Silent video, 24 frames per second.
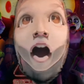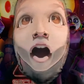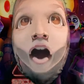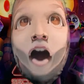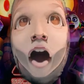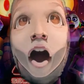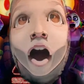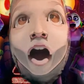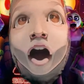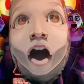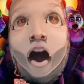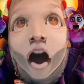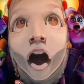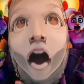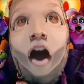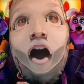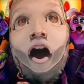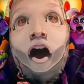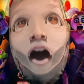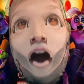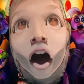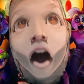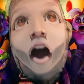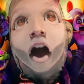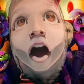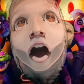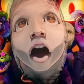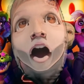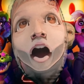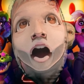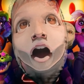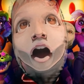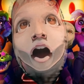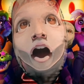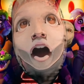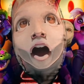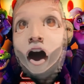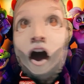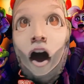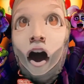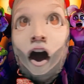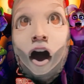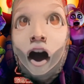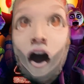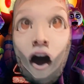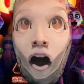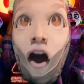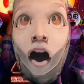Five Nights at Freddy's
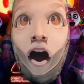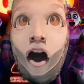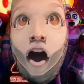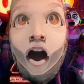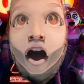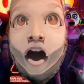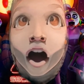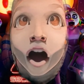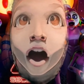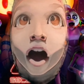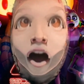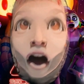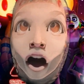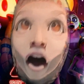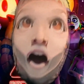Security